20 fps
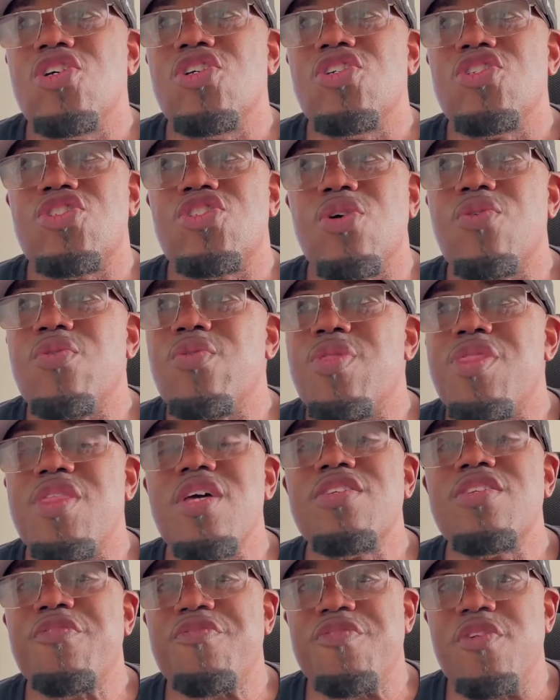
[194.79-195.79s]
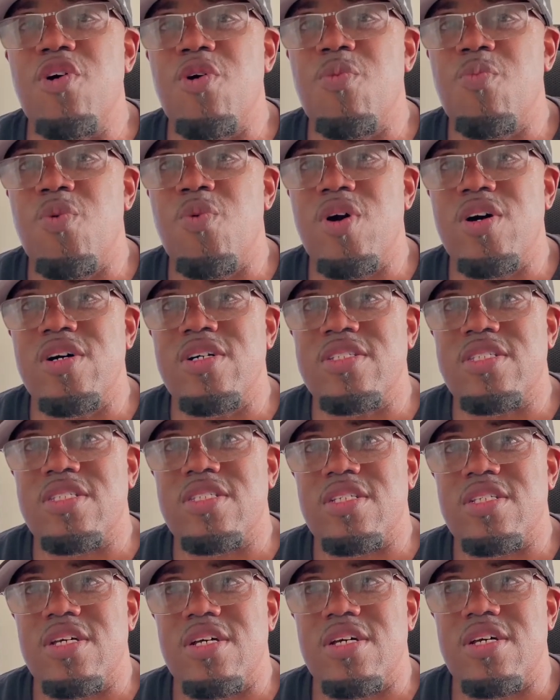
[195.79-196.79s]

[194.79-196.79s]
So this film was